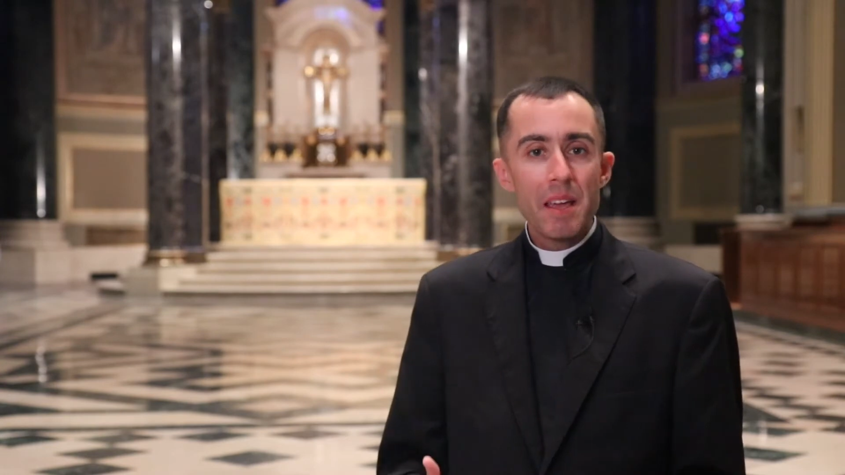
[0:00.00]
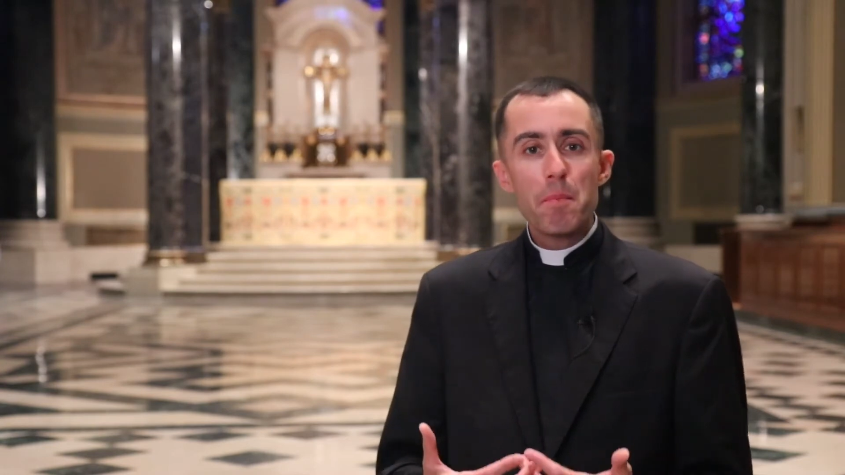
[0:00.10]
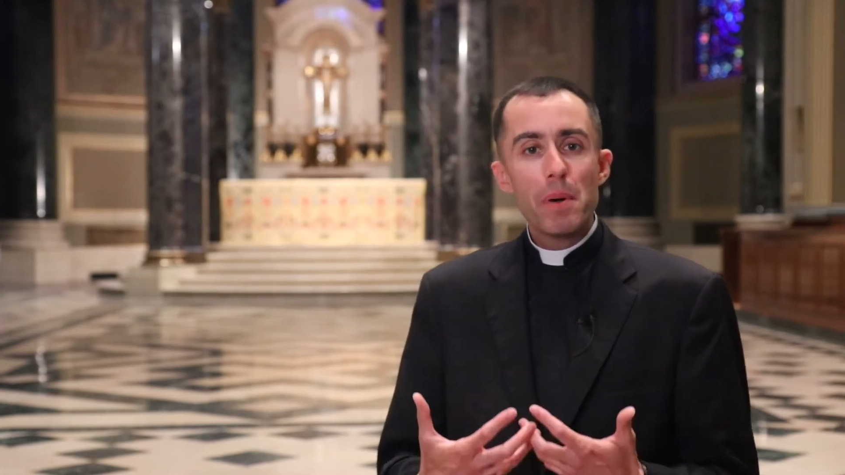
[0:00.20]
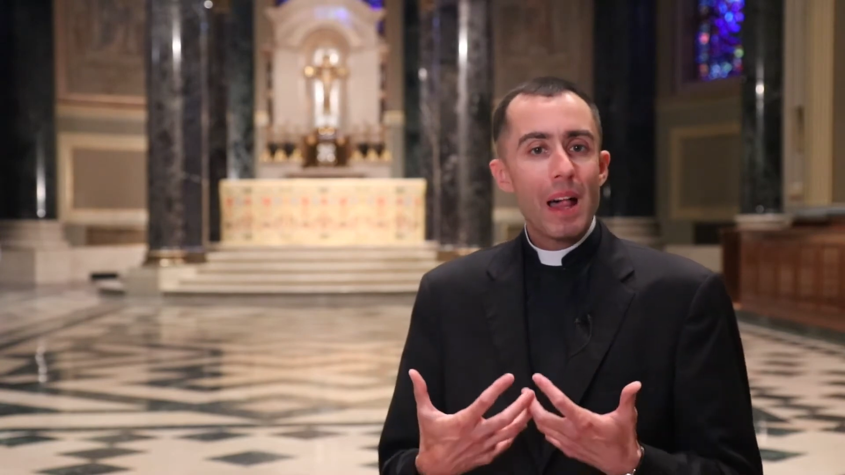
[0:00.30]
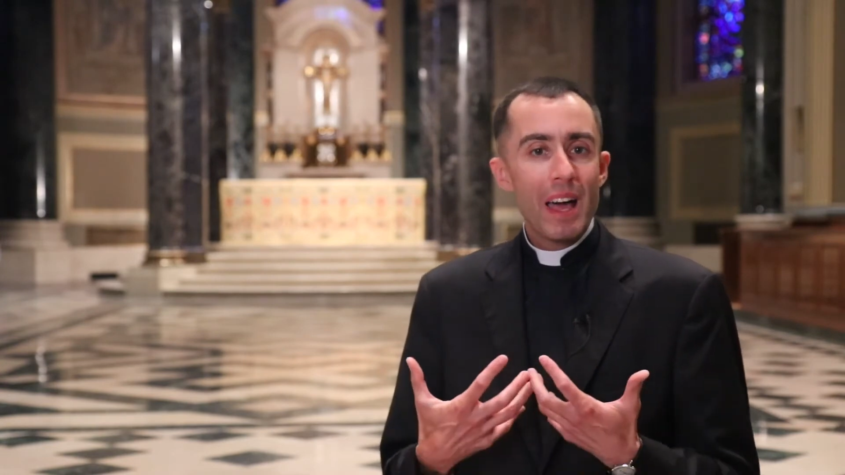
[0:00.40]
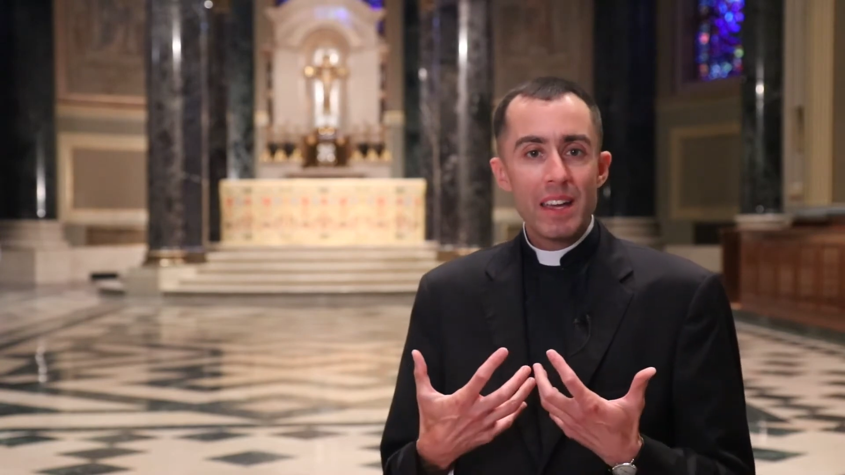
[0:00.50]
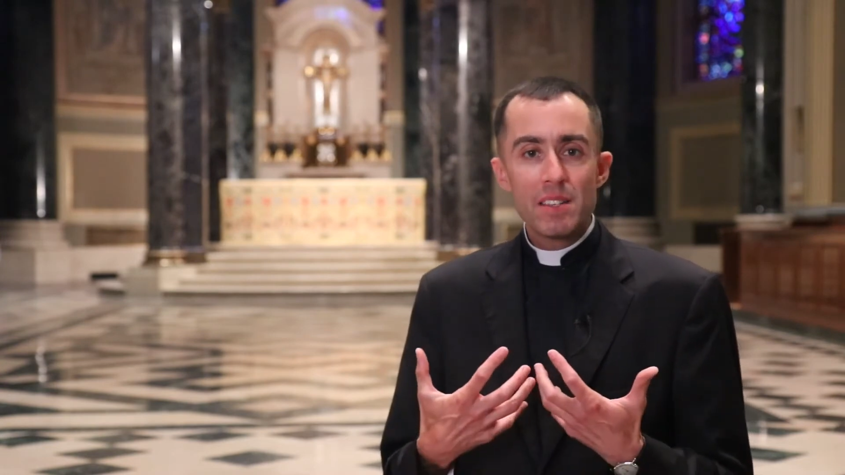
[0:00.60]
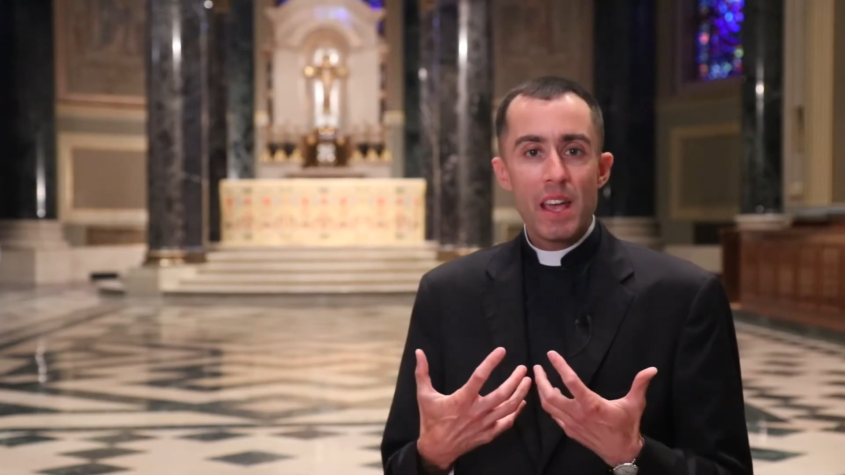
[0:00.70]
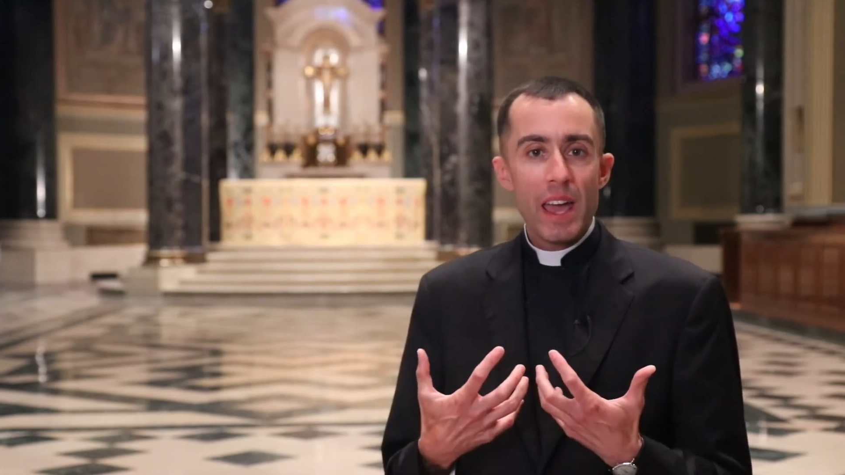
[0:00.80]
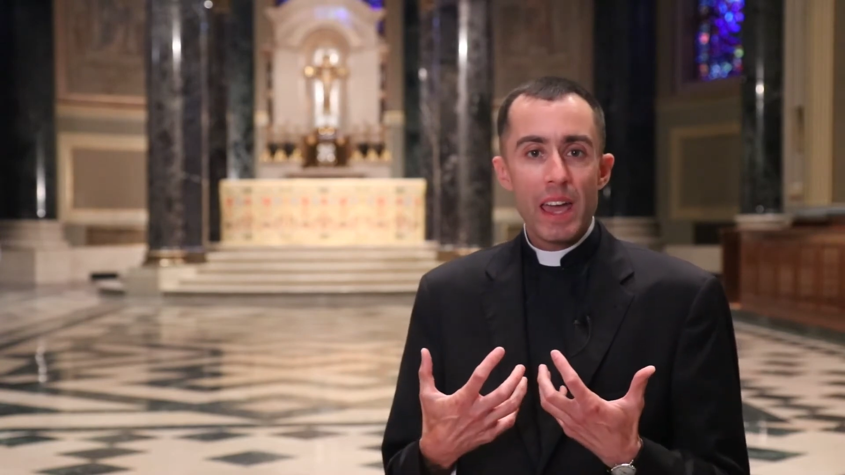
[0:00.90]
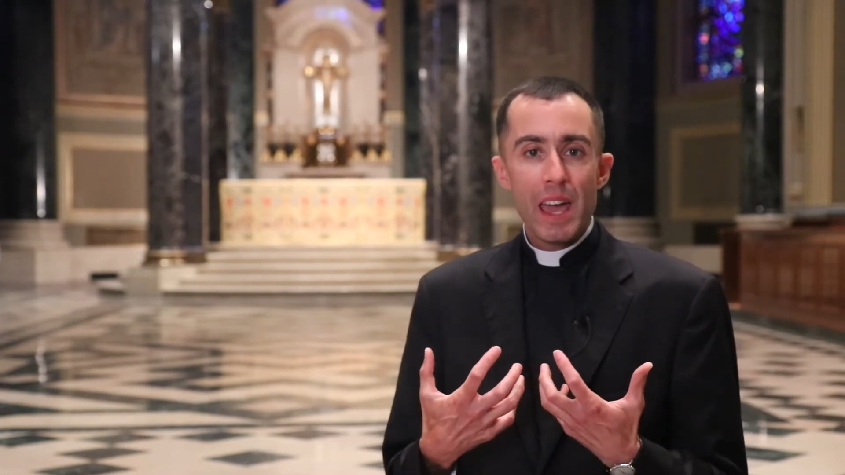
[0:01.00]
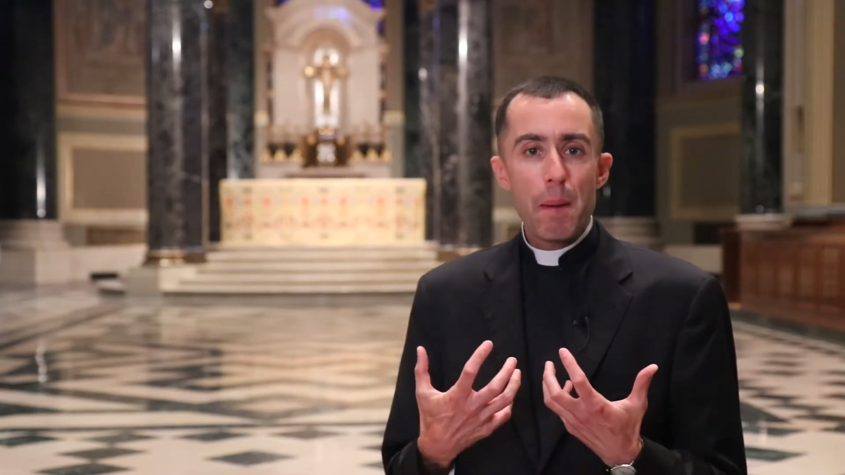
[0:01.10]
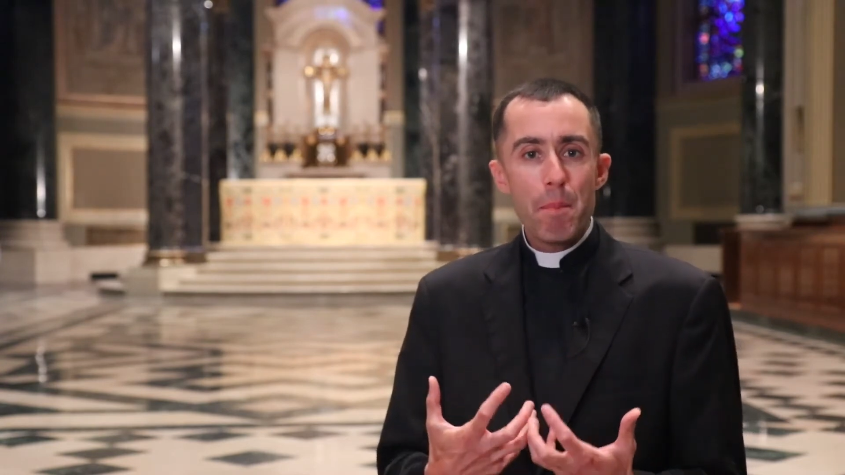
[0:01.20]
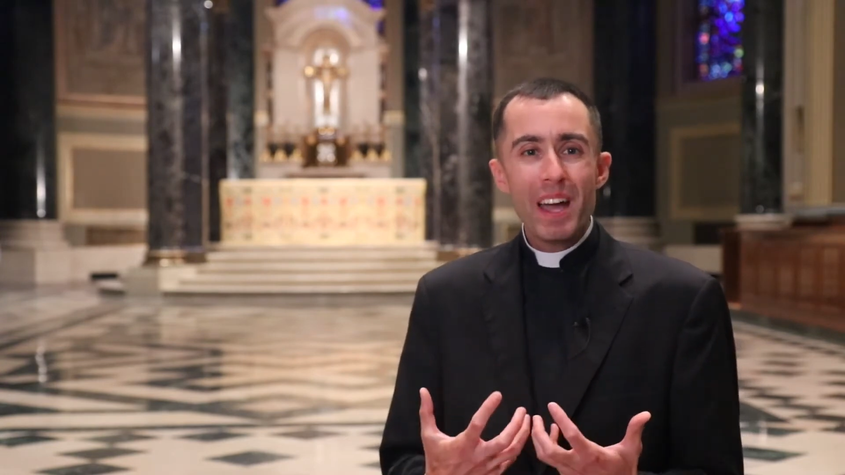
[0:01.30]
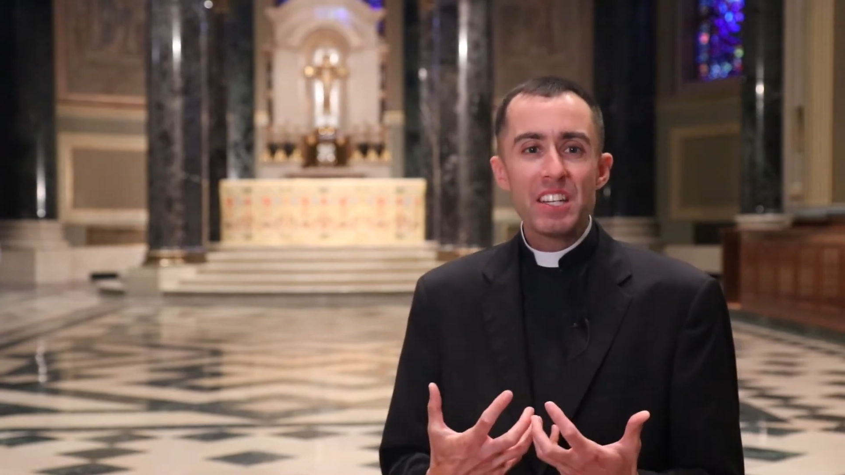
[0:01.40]
implies
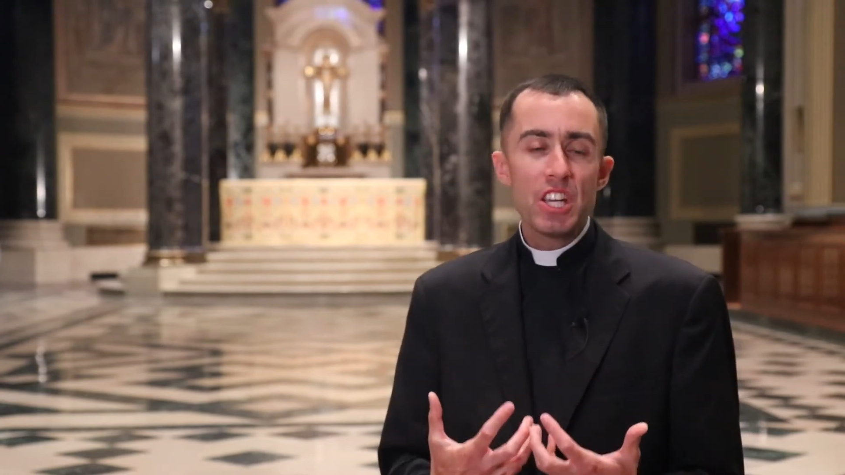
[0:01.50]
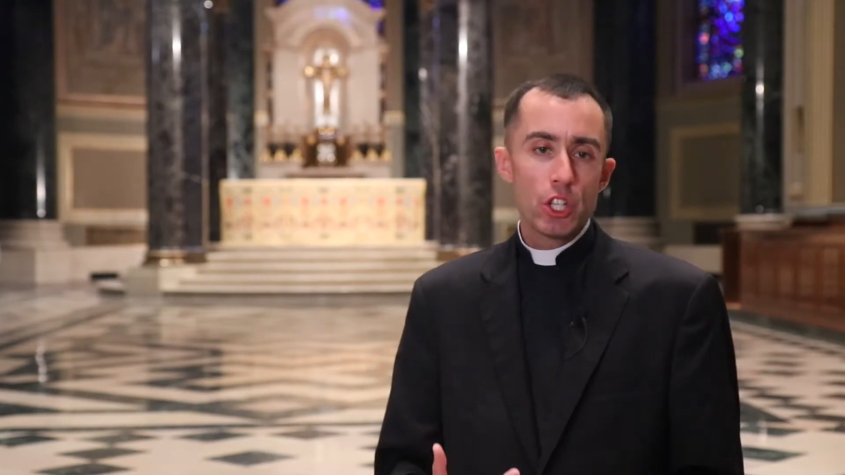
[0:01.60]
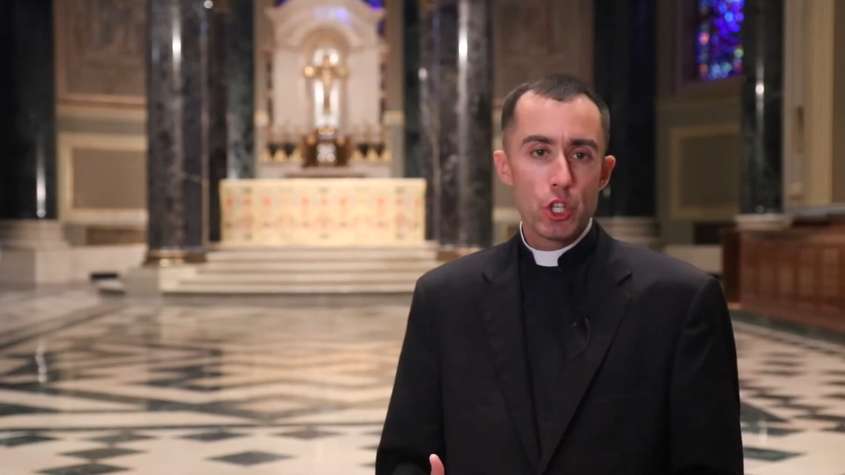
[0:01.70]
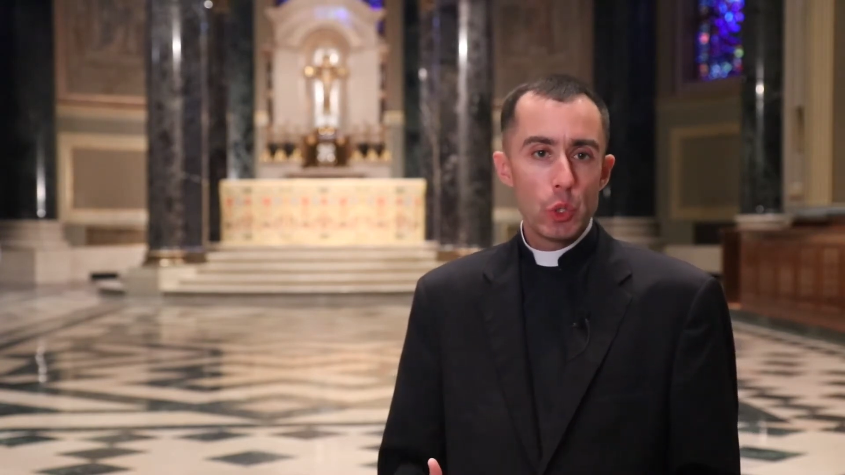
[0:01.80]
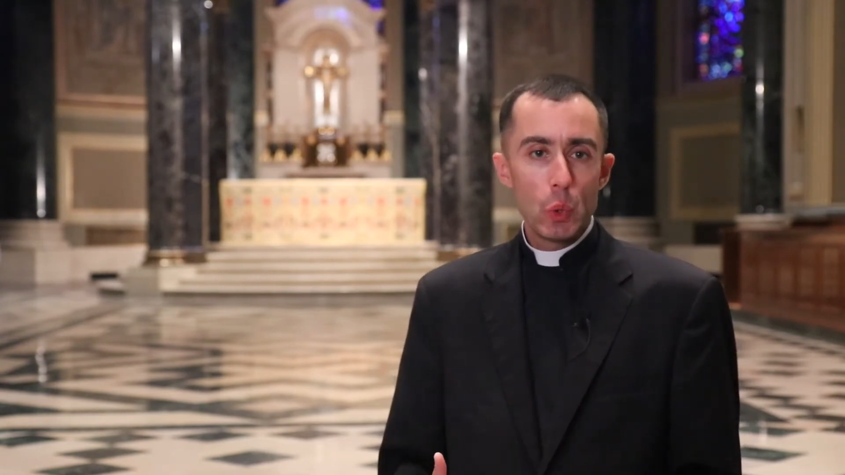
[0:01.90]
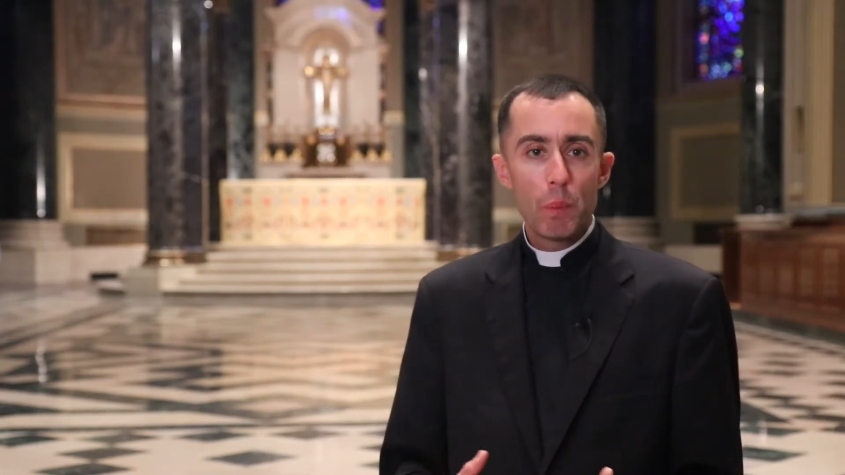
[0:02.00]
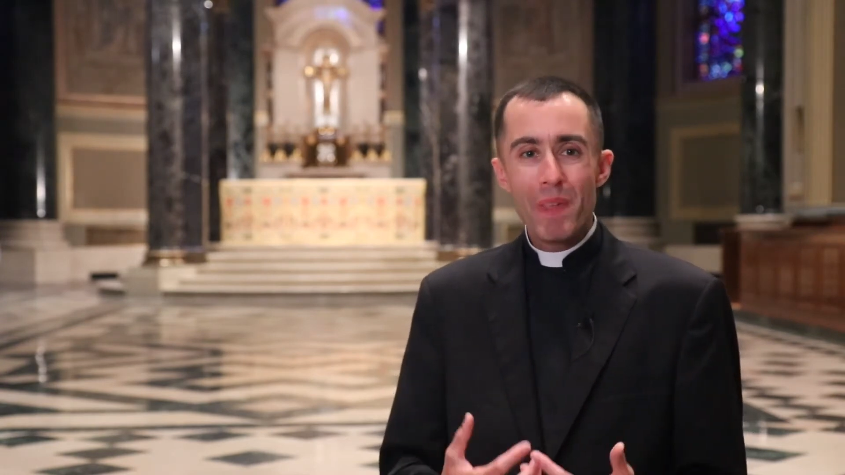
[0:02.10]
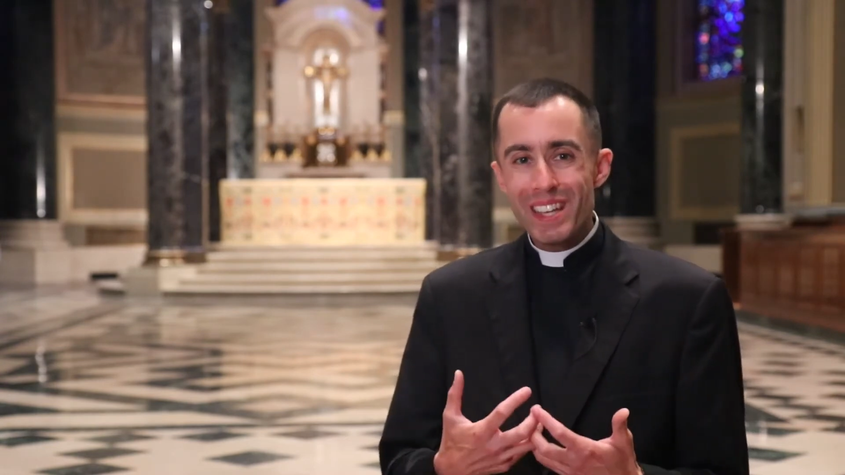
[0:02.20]
a binding to,